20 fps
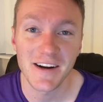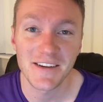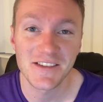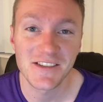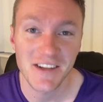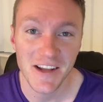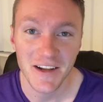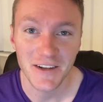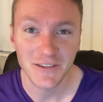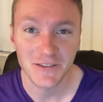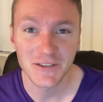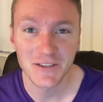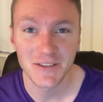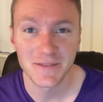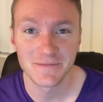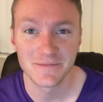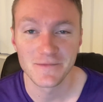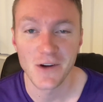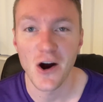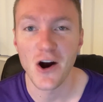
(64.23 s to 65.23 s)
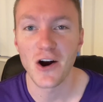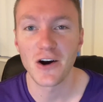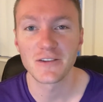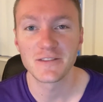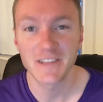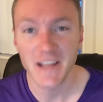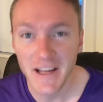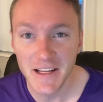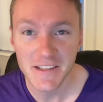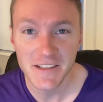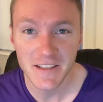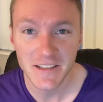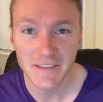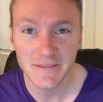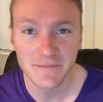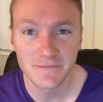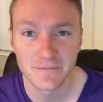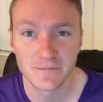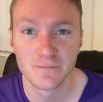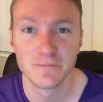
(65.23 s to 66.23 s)
of sales are
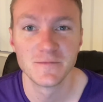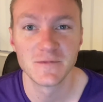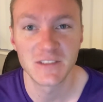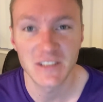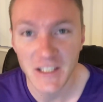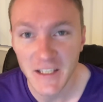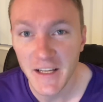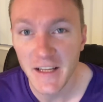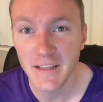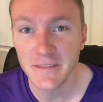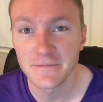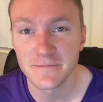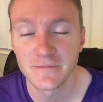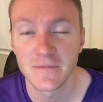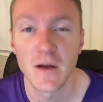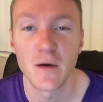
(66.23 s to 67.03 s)
dancing, singing,